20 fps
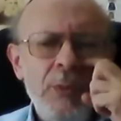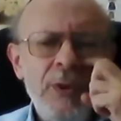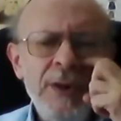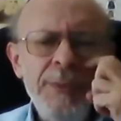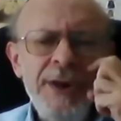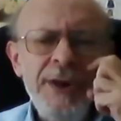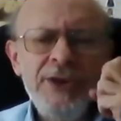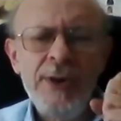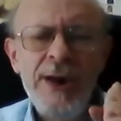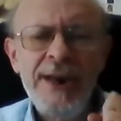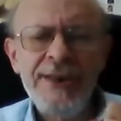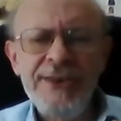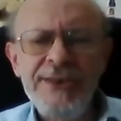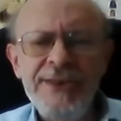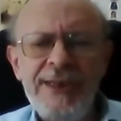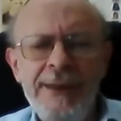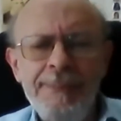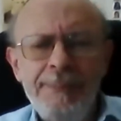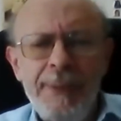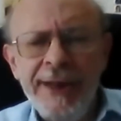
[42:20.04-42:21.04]
what are we trying to
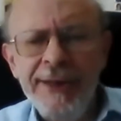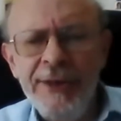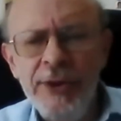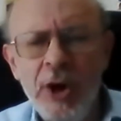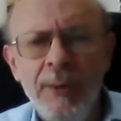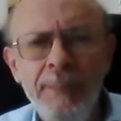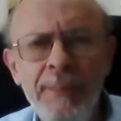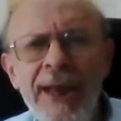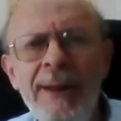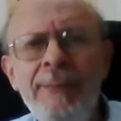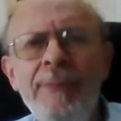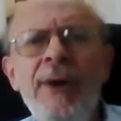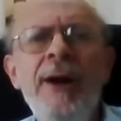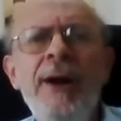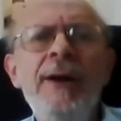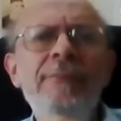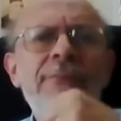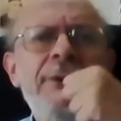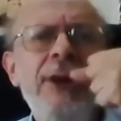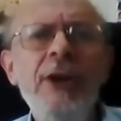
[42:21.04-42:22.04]
say by Yomim
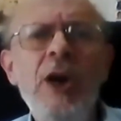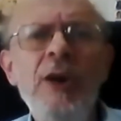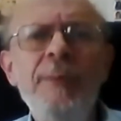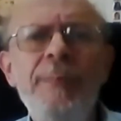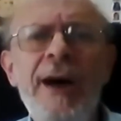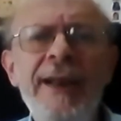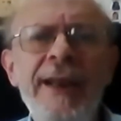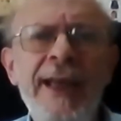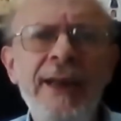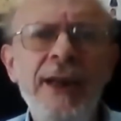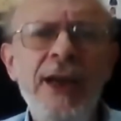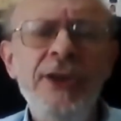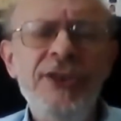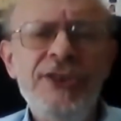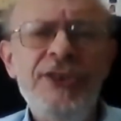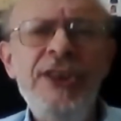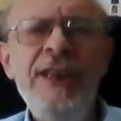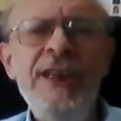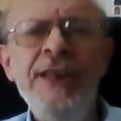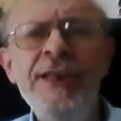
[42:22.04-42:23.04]
v'lo b'leila?
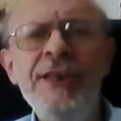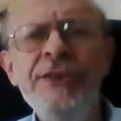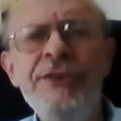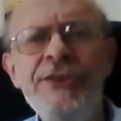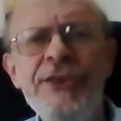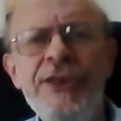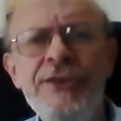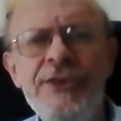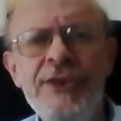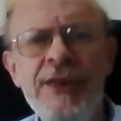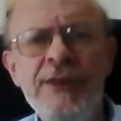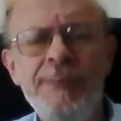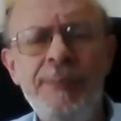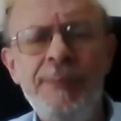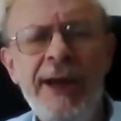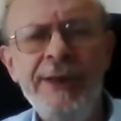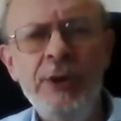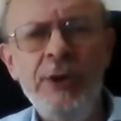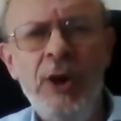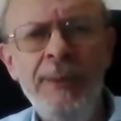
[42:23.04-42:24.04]
Since it says
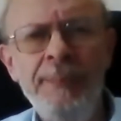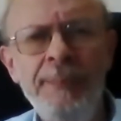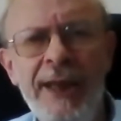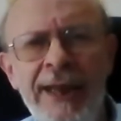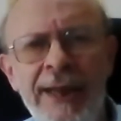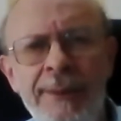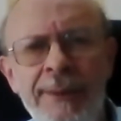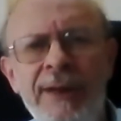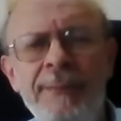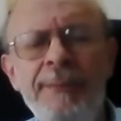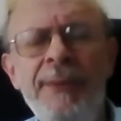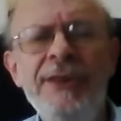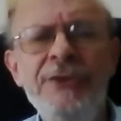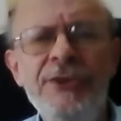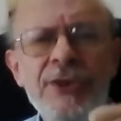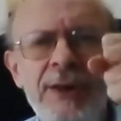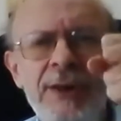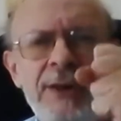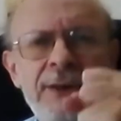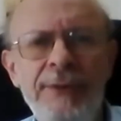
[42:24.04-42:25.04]
by Yomim, it
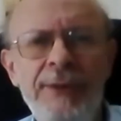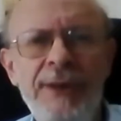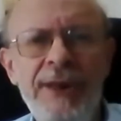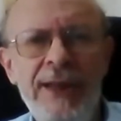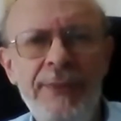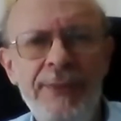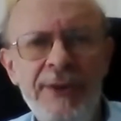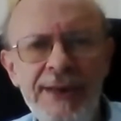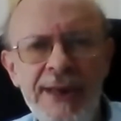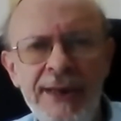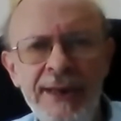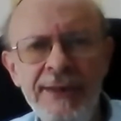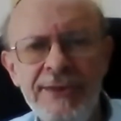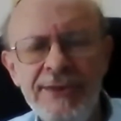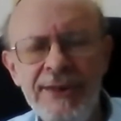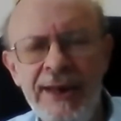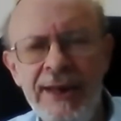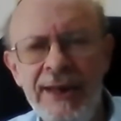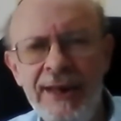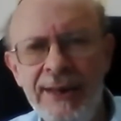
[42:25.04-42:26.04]
means only in the
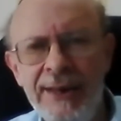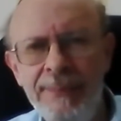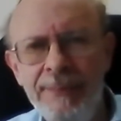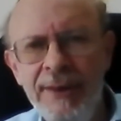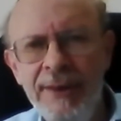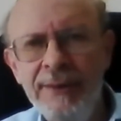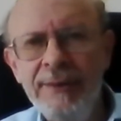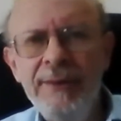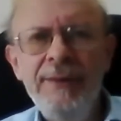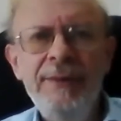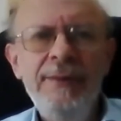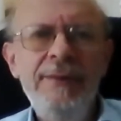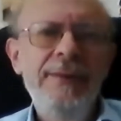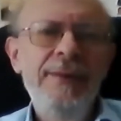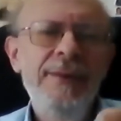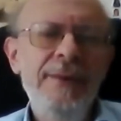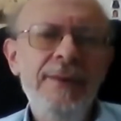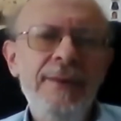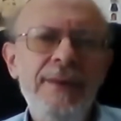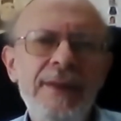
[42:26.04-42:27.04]
daytime
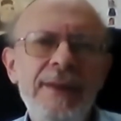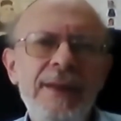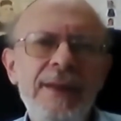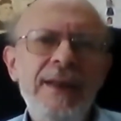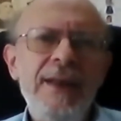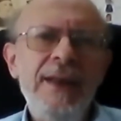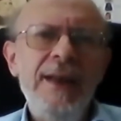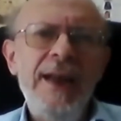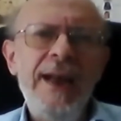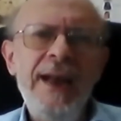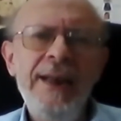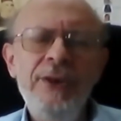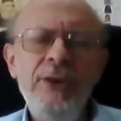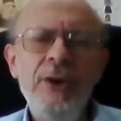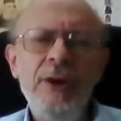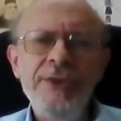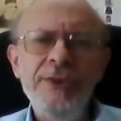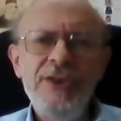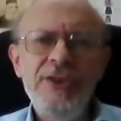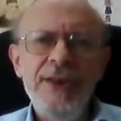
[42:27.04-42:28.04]
and
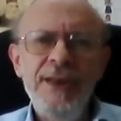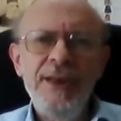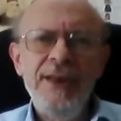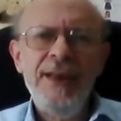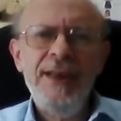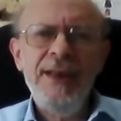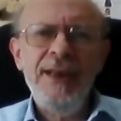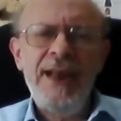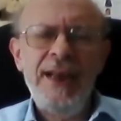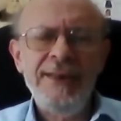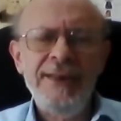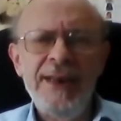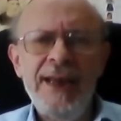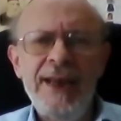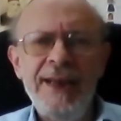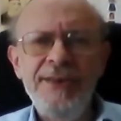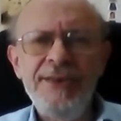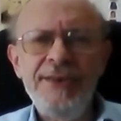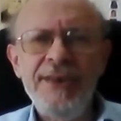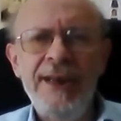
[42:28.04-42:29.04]
not at
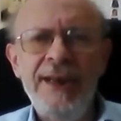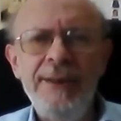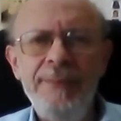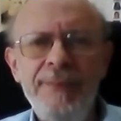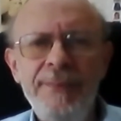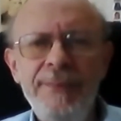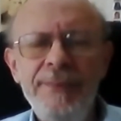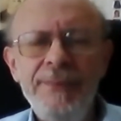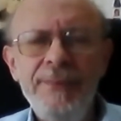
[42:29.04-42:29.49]
nighttime.